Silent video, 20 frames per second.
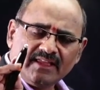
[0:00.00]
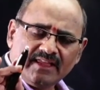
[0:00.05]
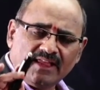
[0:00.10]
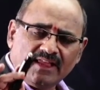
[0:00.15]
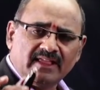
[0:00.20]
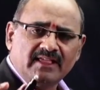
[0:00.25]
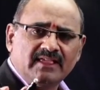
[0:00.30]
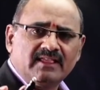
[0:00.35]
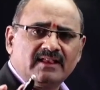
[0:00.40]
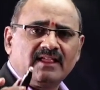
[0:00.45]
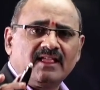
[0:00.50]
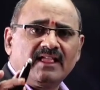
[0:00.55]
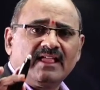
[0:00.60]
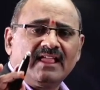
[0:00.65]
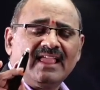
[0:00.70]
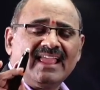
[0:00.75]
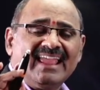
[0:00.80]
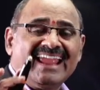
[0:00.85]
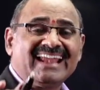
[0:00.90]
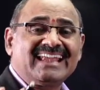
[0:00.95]
air
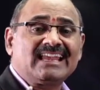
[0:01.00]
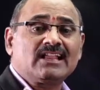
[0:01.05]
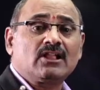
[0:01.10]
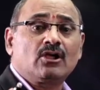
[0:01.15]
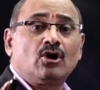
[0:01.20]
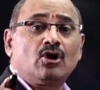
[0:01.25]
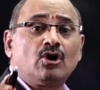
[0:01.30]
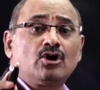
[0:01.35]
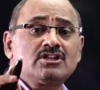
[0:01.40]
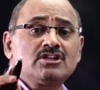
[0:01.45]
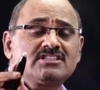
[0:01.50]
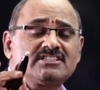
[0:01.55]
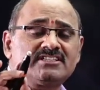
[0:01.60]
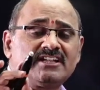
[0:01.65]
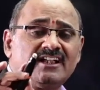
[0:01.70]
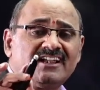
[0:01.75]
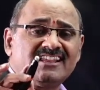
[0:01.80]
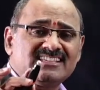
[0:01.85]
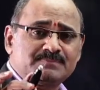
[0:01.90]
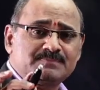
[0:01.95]
at
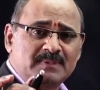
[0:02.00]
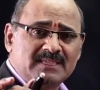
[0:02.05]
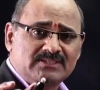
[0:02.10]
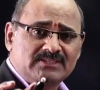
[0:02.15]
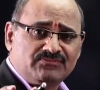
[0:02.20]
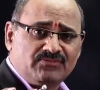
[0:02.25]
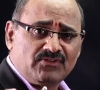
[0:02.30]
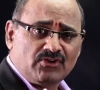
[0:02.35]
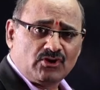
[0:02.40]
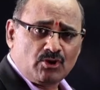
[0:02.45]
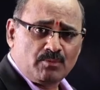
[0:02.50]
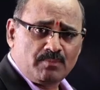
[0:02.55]
constant specific